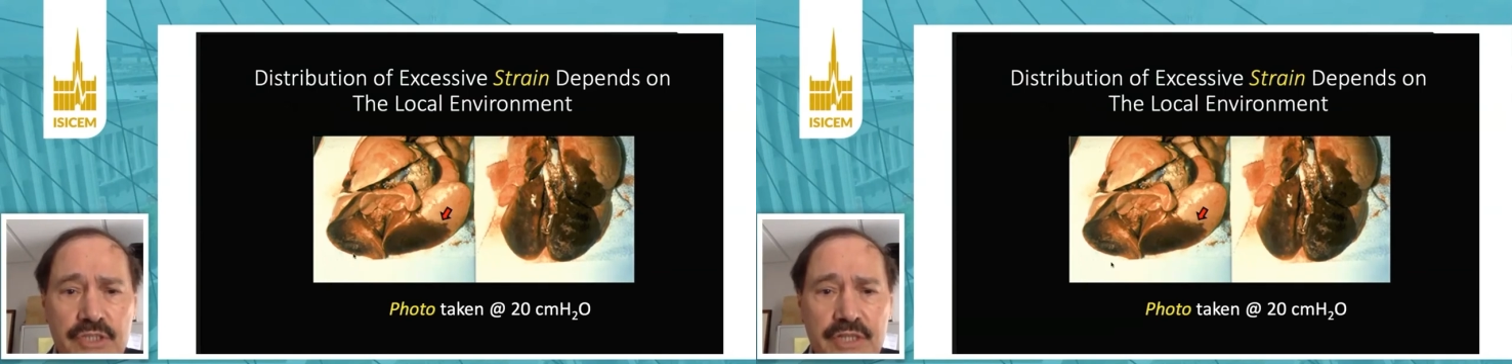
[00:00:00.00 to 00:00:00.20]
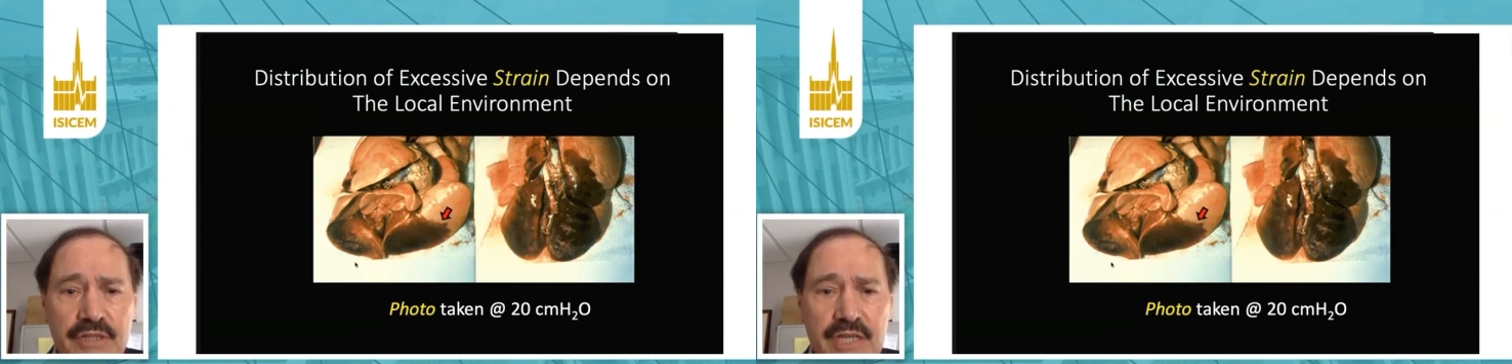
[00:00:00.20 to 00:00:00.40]

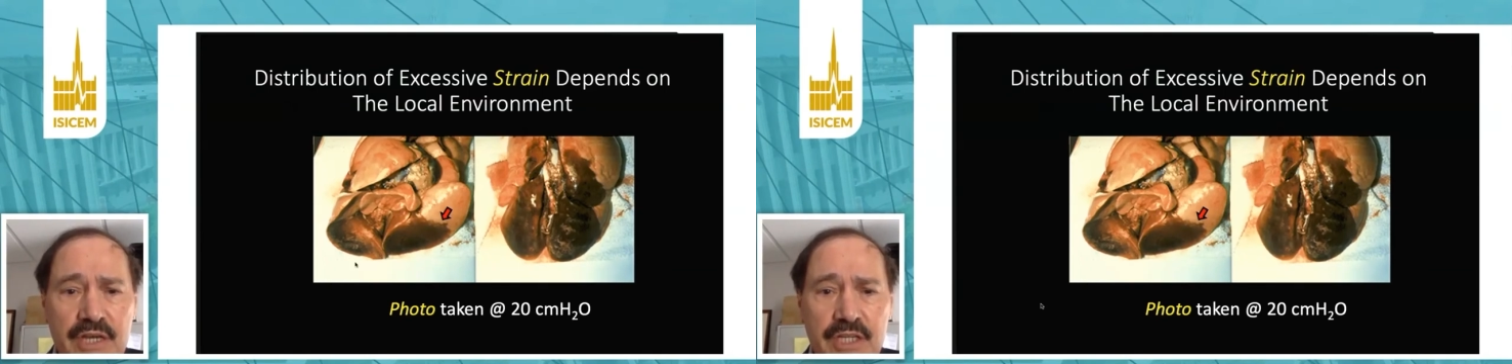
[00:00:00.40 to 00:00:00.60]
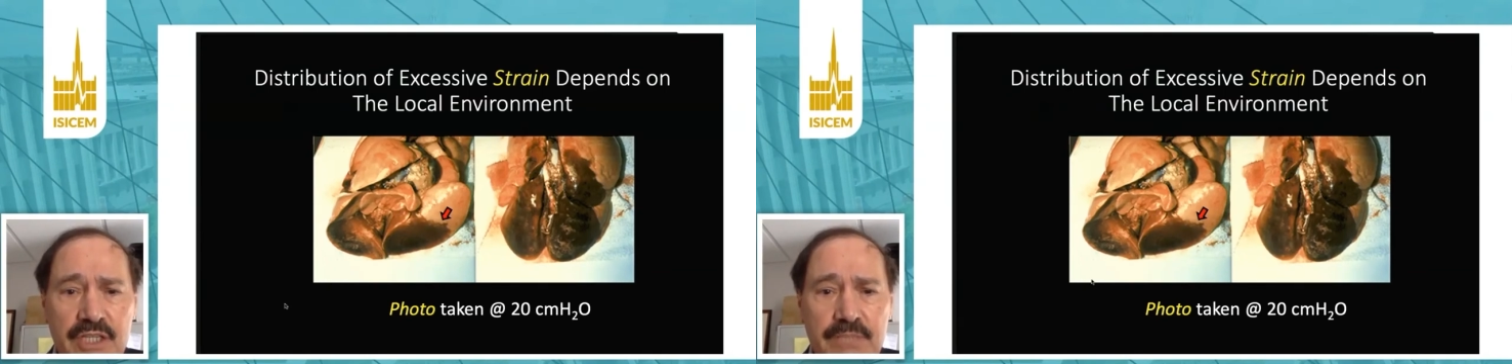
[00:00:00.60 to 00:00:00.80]
in the
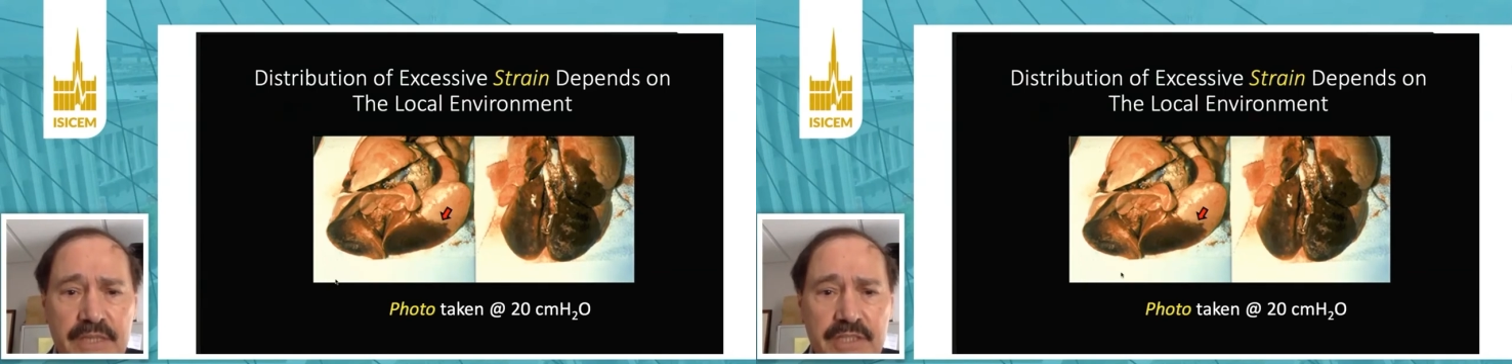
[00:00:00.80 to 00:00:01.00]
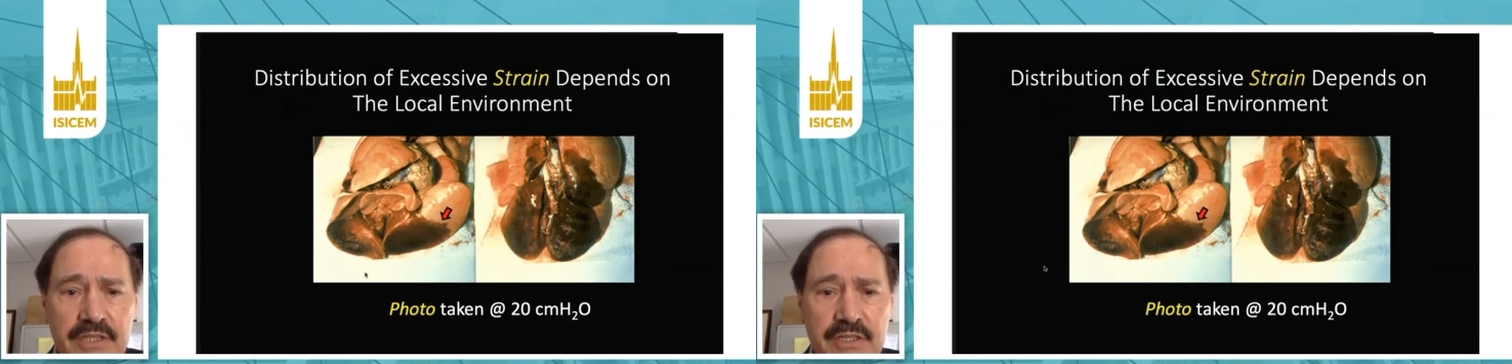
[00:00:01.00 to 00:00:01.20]

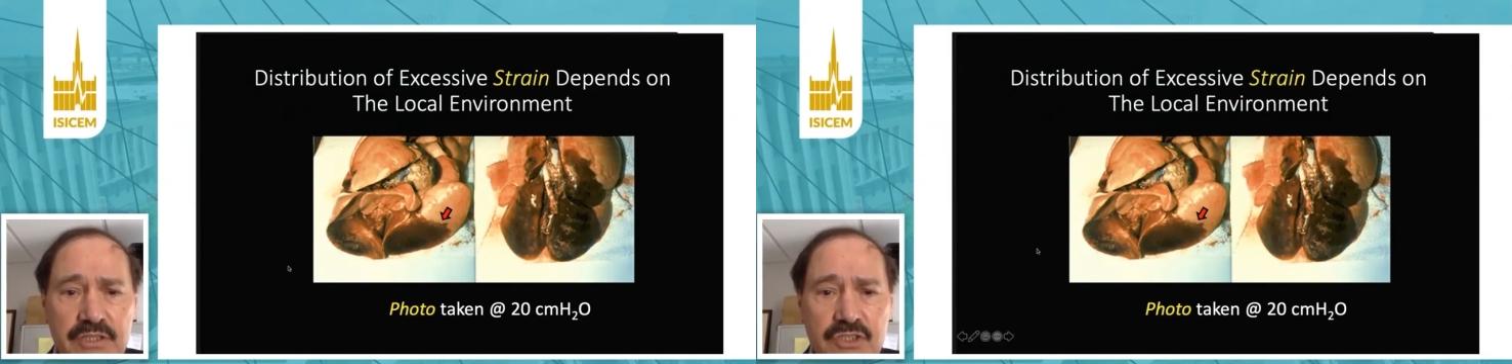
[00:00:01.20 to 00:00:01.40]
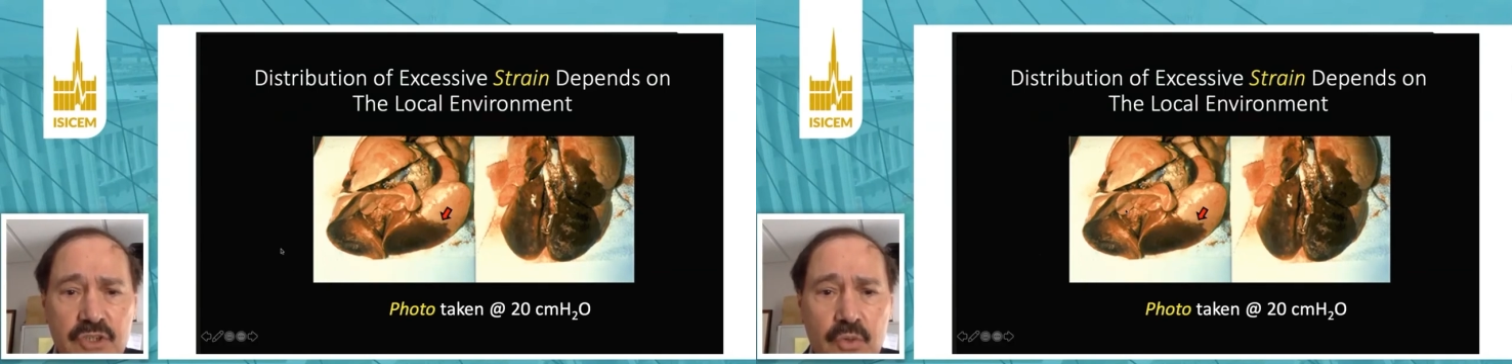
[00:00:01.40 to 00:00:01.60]
unexpected
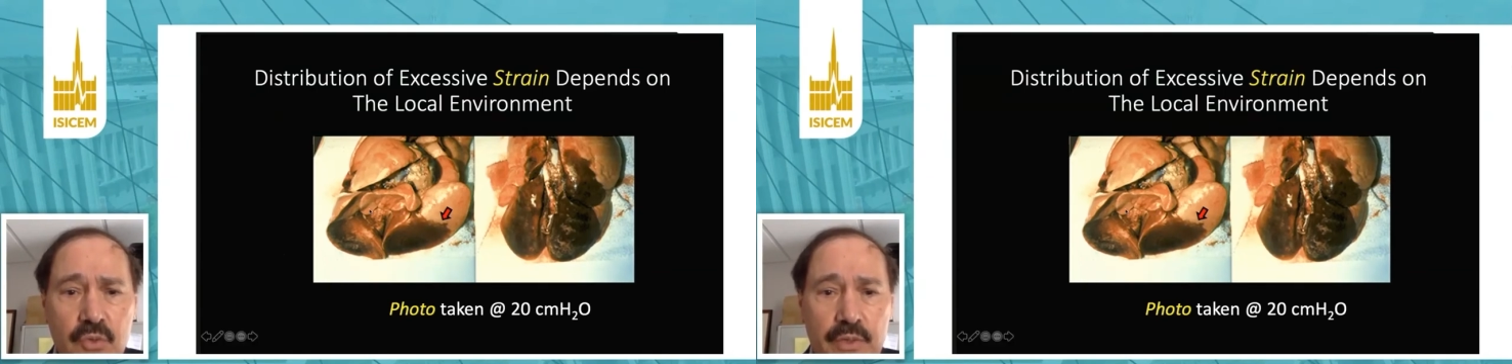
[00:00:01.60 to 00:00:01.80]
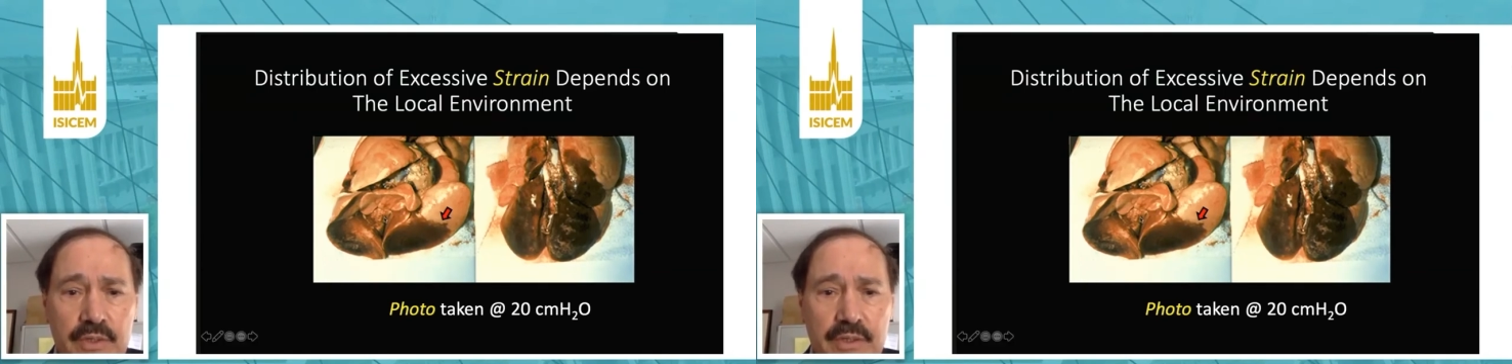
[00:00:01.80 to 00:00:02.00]
zone,